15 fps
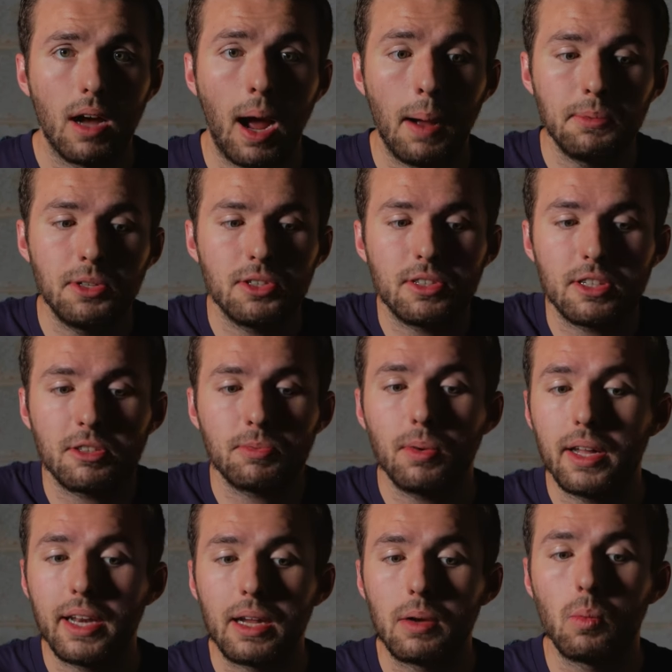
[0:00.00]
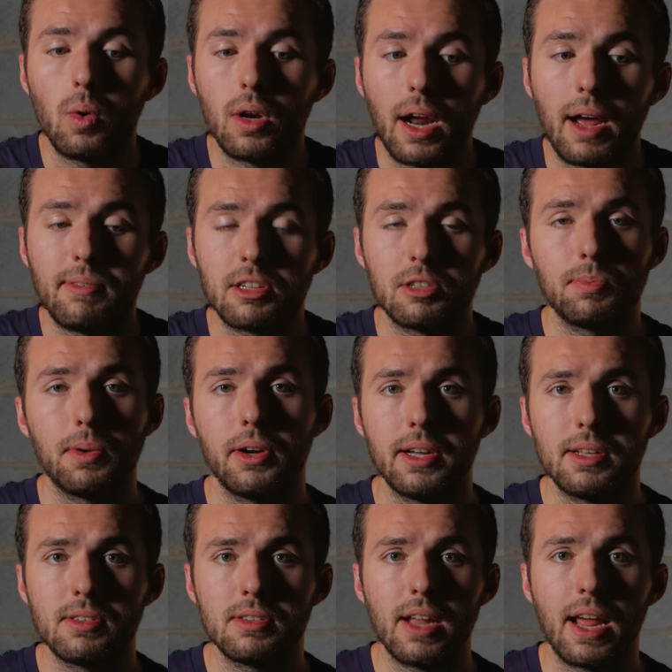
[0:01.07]
I'm just explaining what I've
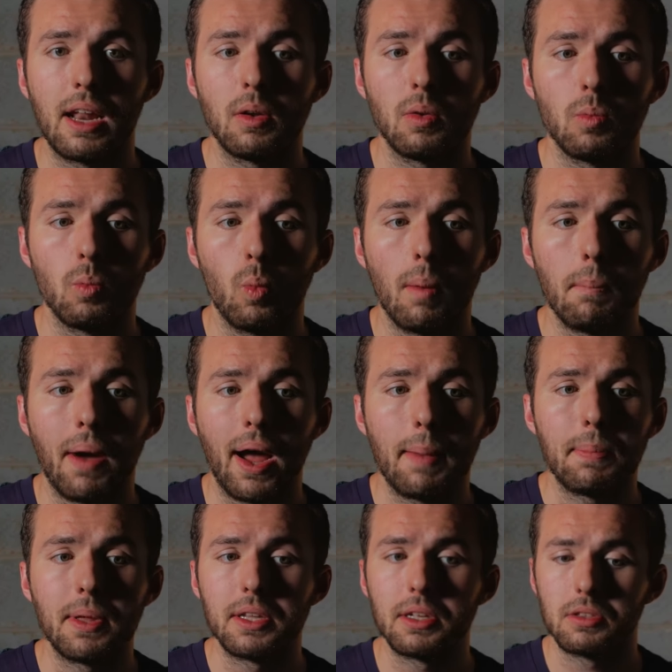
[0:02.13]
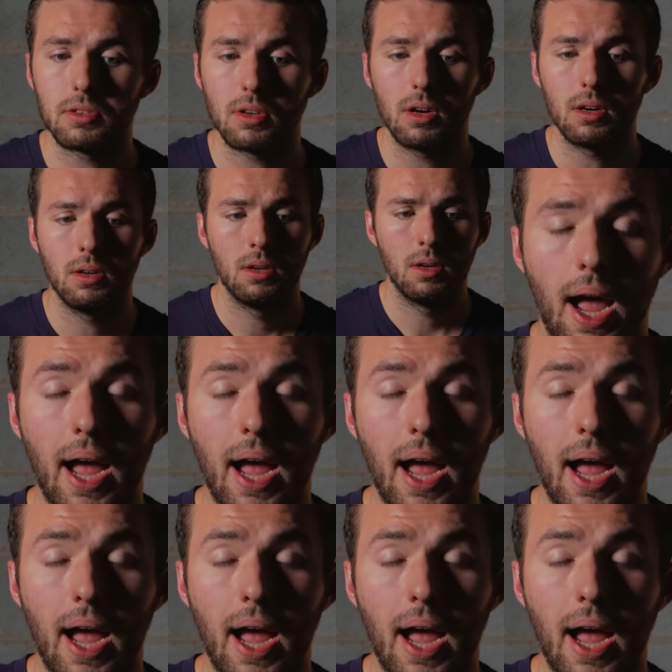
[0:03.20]
experienced and what my opinions are.